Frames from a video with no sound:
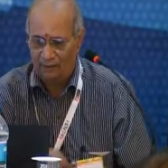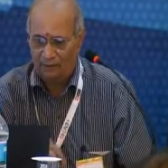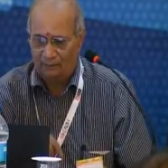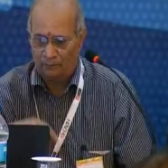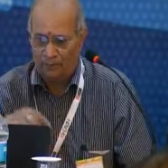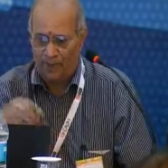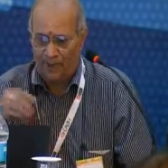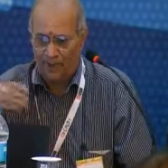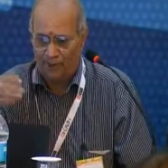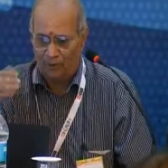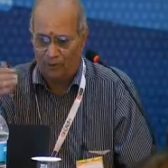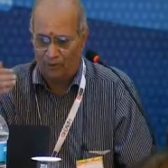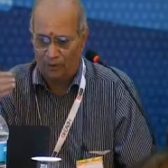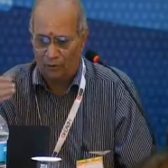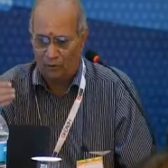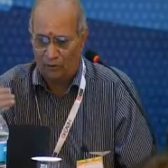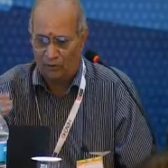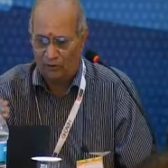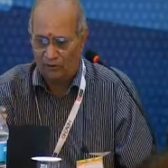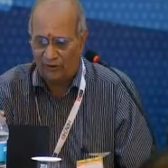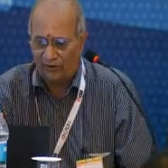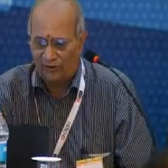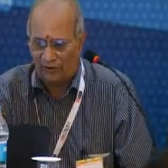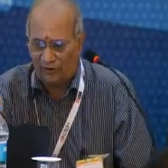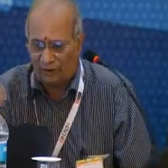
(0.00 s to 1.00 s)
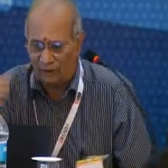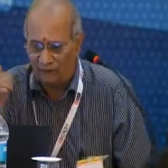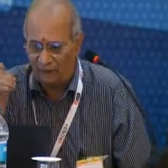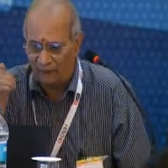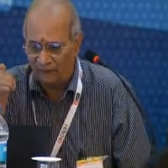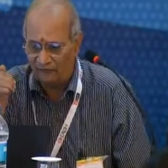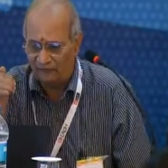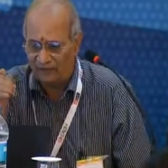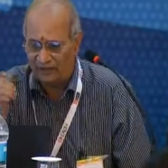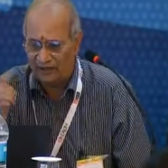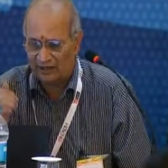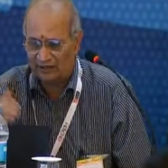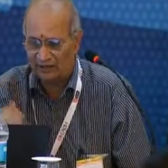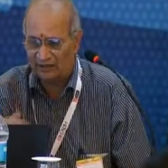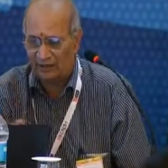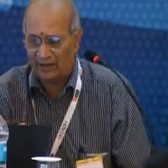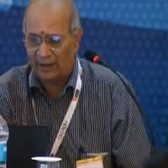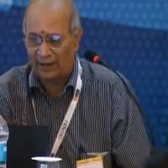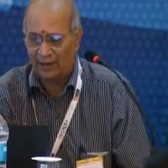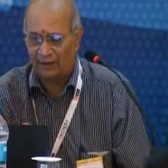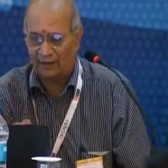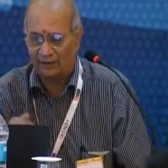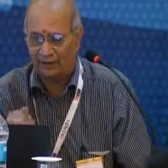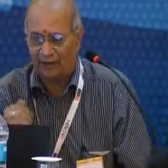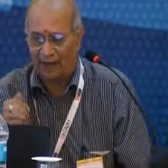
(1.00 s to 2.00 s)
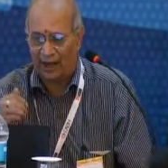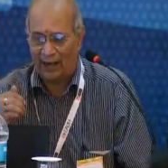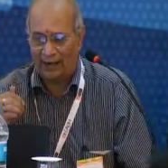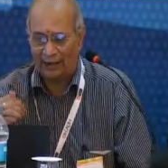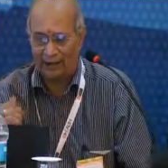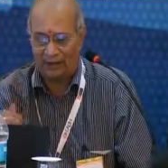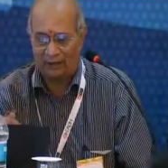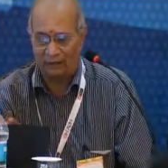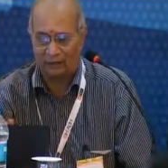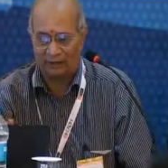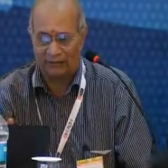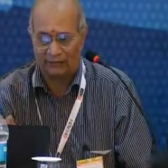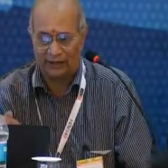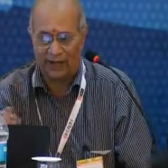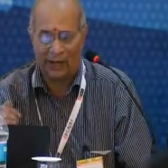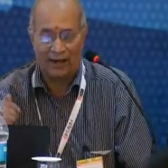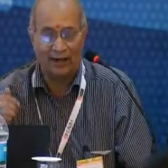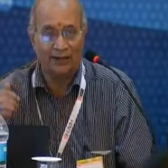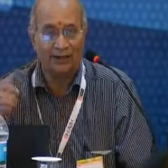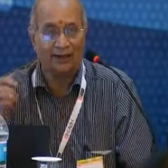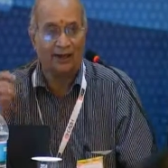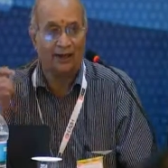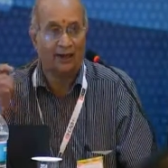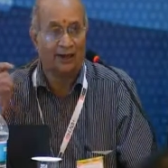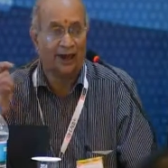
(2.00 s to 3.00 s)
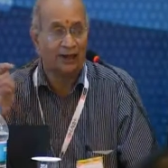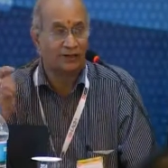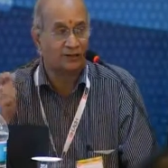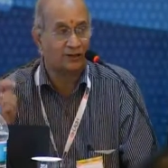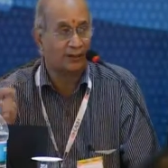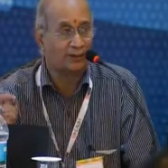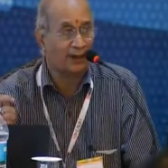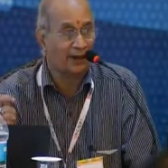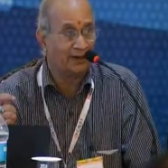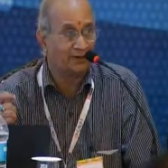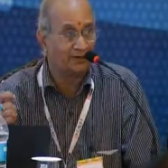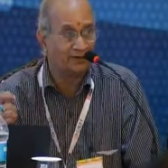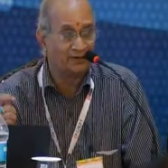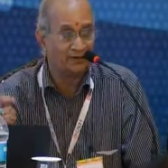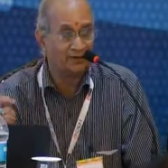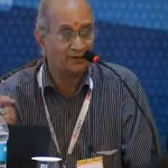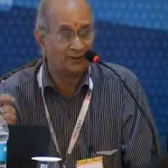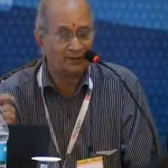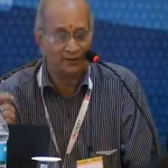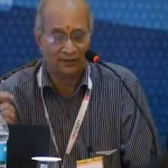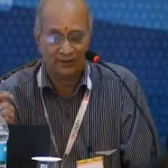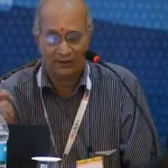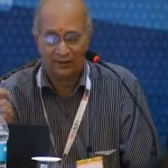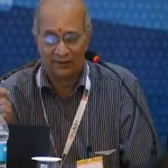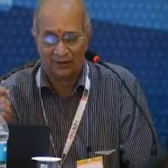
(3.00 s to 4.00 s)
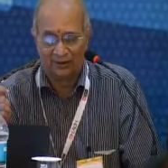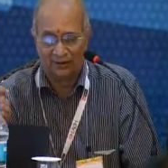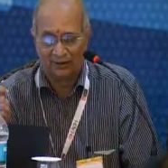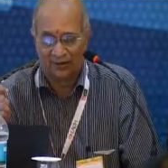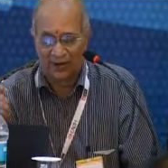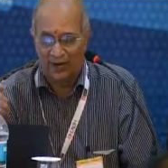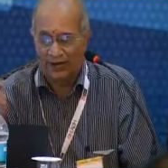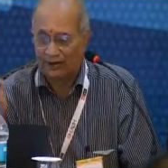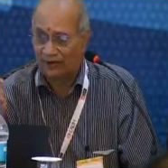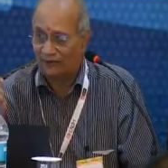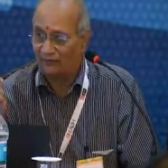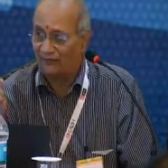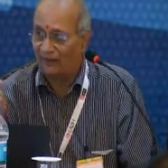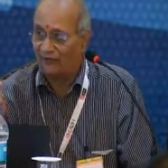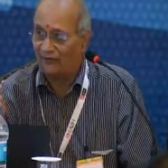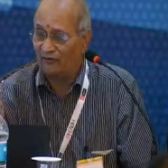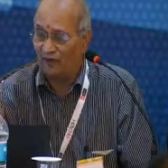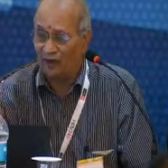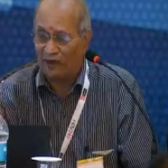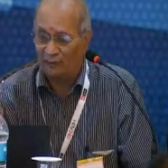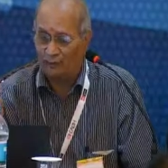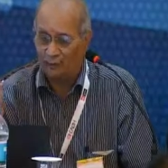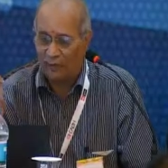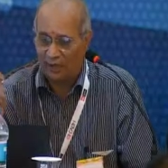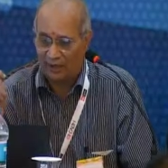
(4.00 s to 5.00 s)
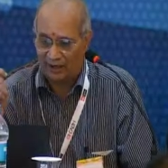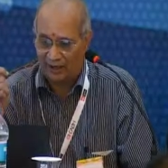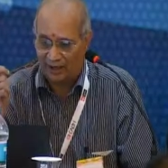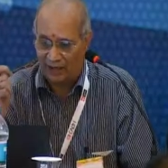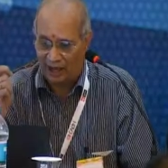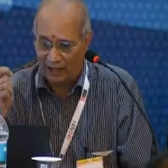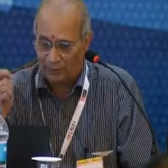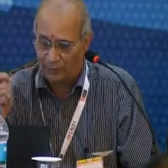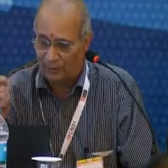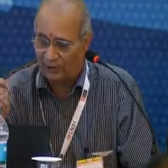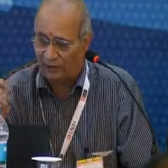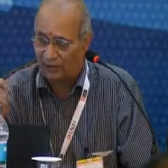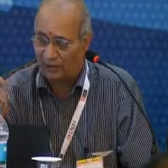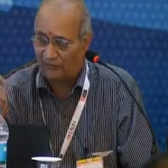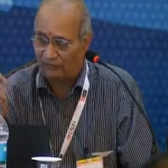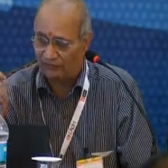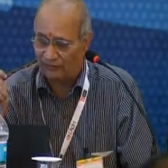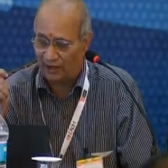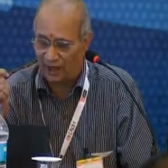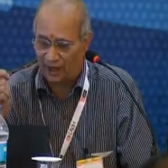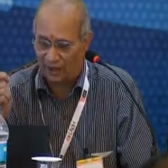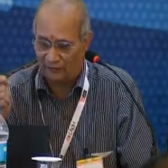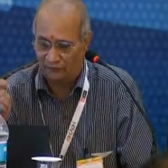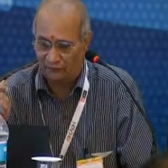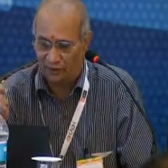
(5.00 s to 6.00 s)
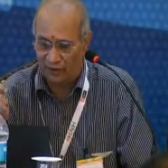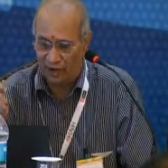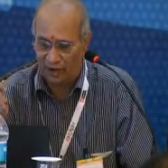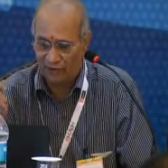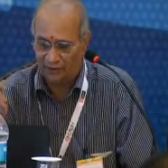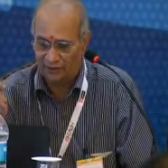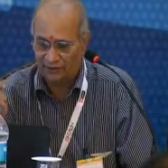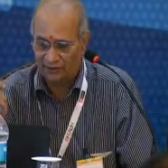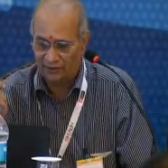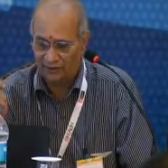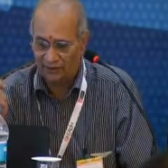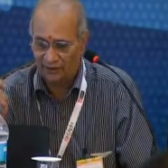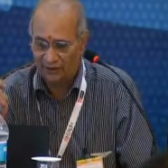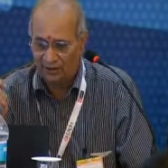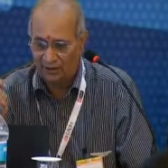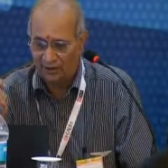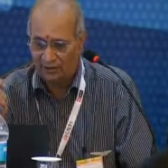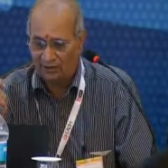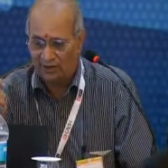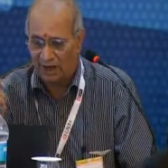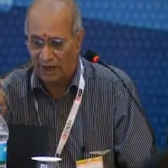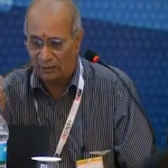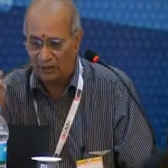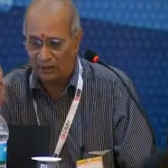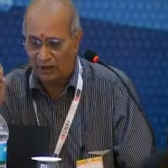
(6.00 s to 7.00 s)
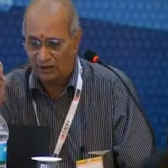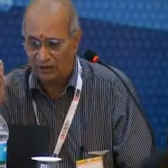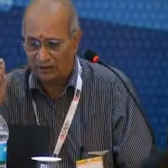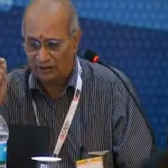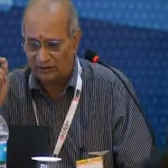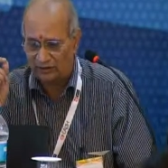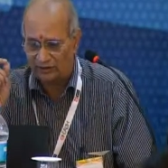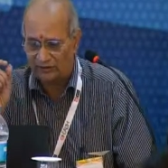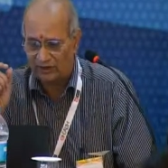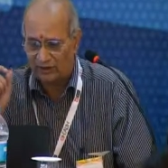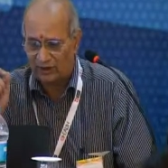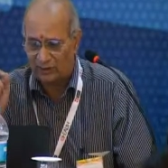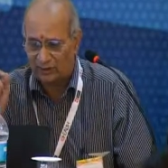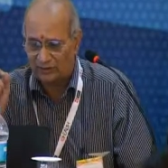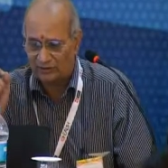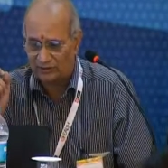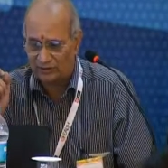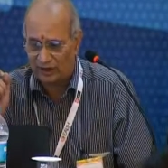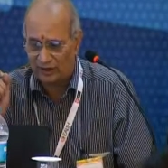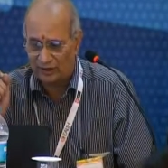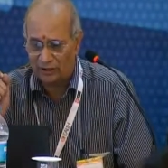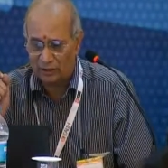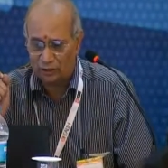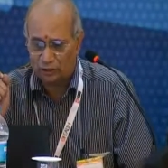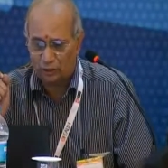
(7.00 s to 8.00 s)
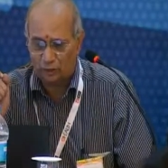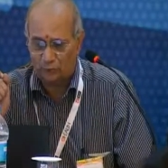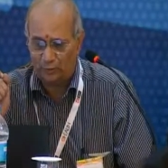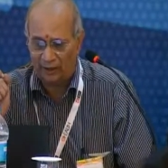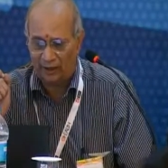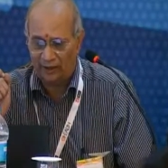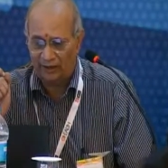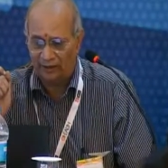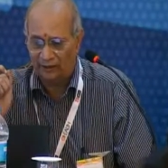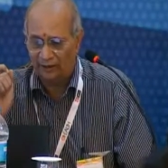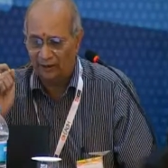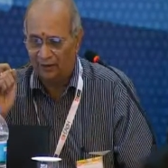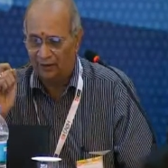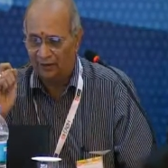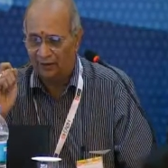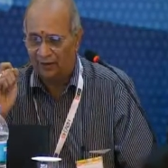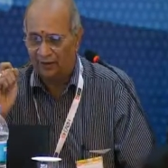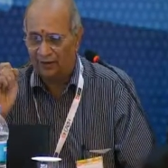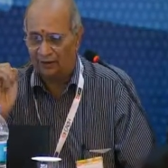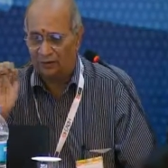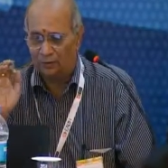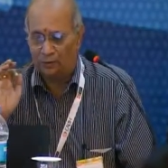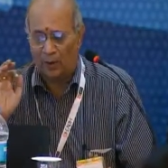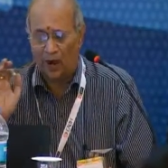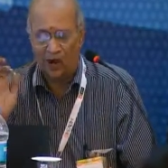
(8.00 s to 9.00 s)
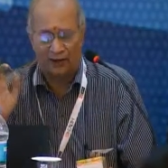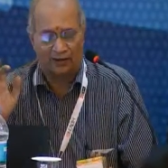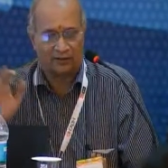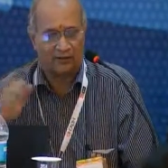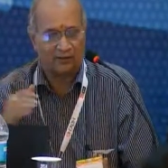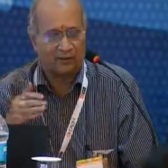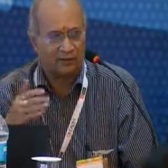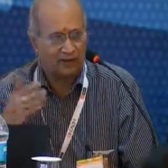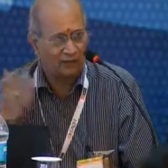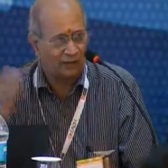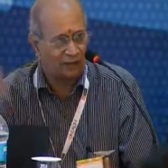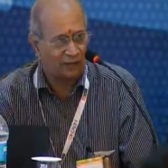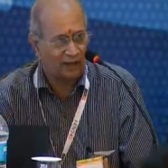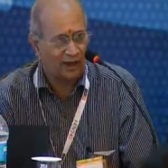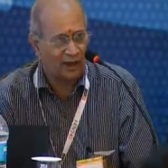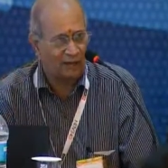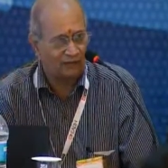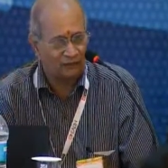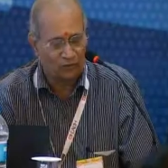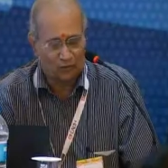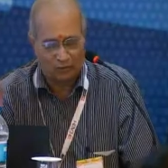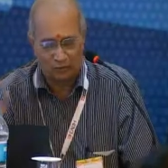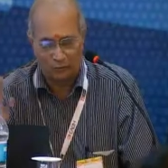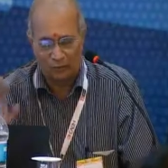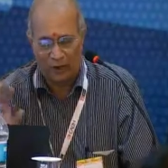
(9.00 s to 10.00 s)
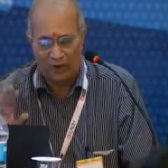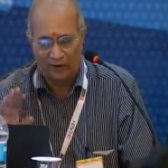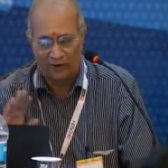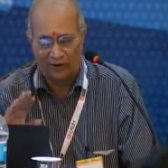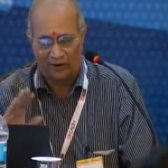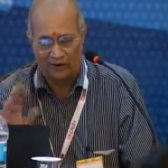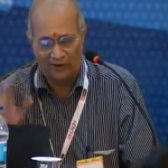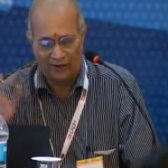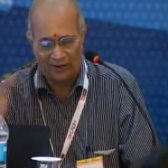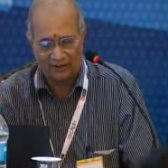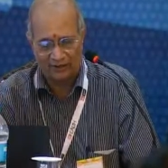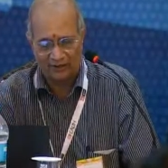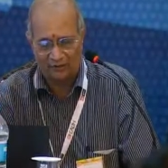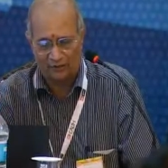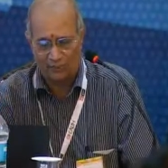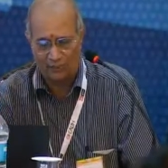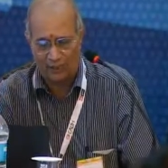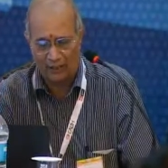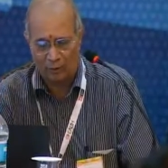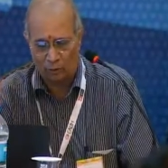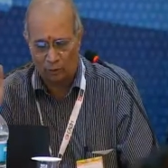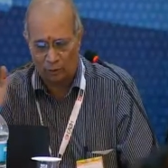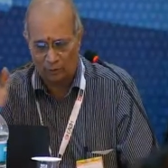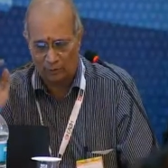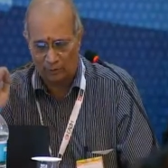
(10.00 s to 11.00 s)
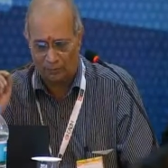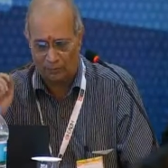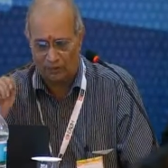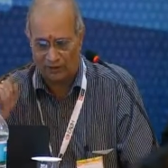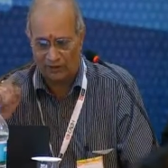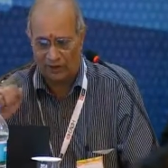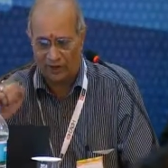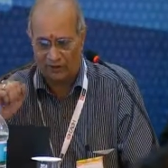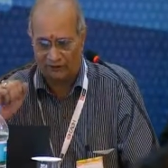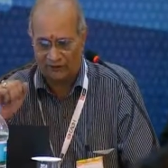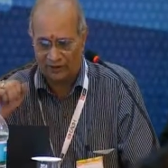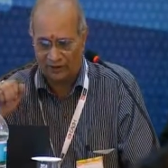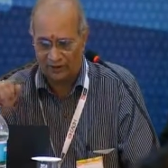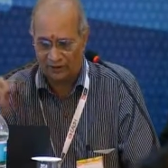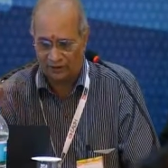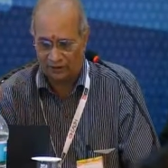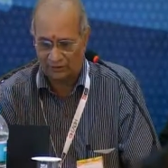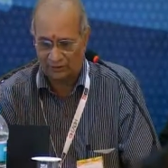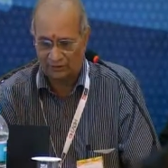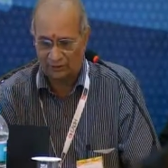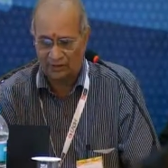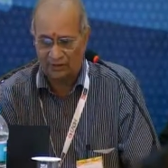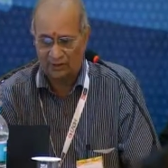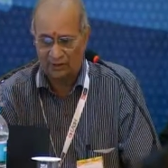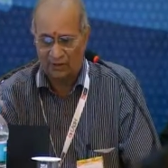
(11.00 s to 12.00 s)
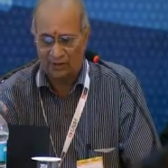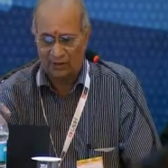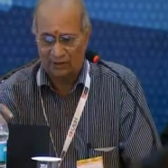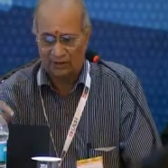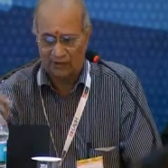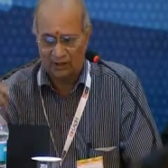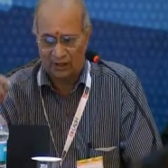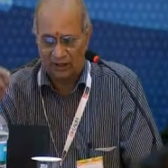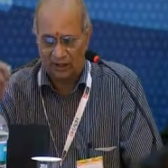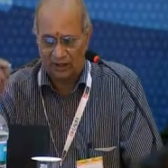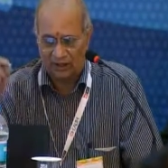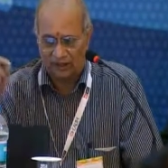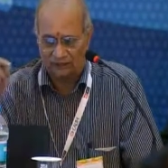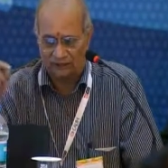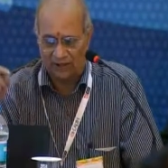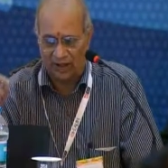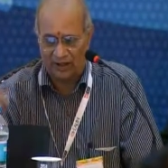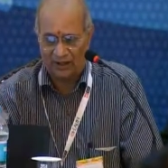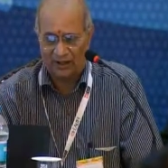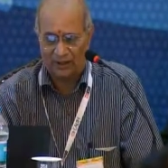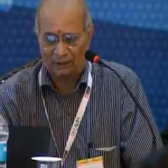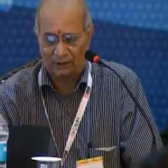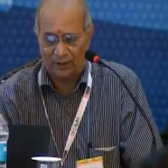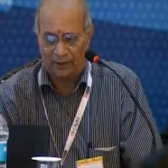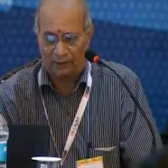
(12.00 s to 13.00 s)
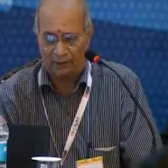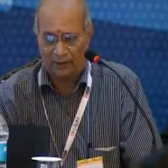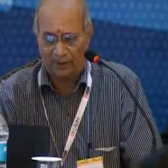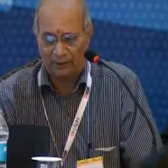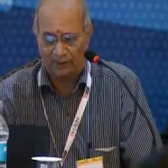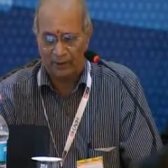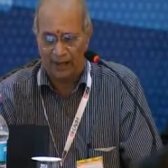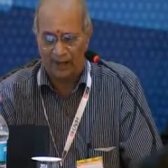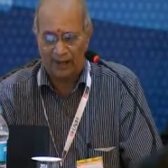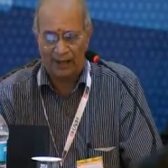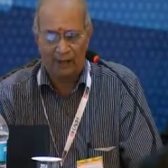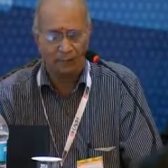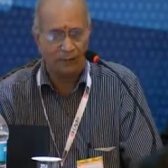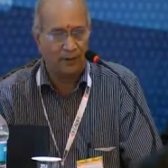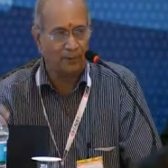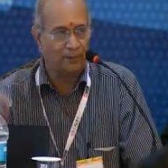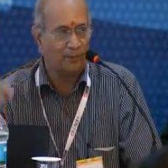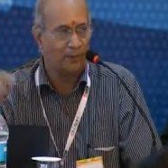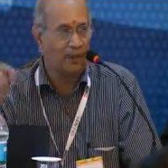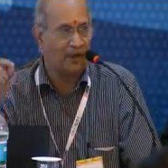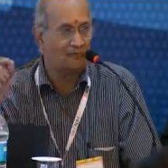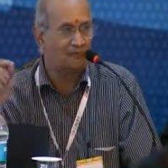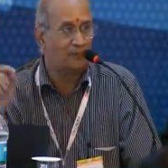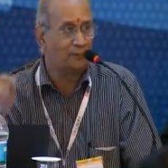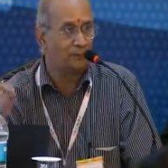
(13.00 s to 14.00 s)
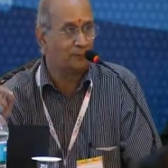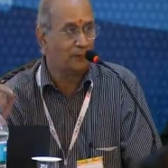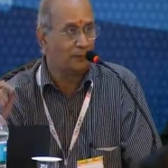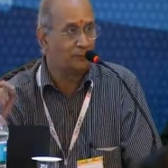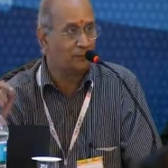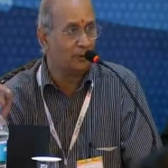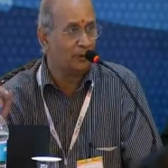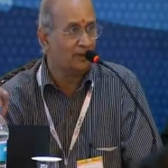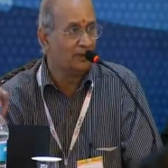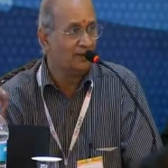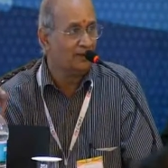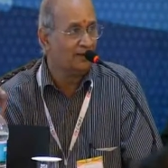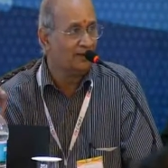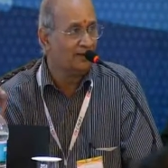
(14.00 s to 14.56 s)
Make your e-government vision clear, collective, challenging and customized. I think very, very important aspect of share of knowledge. The objectives of e-government strategy should be smart. Okay, of course, smart governance, everybody knows about the definitions. So it is for the people, by the people, of the people.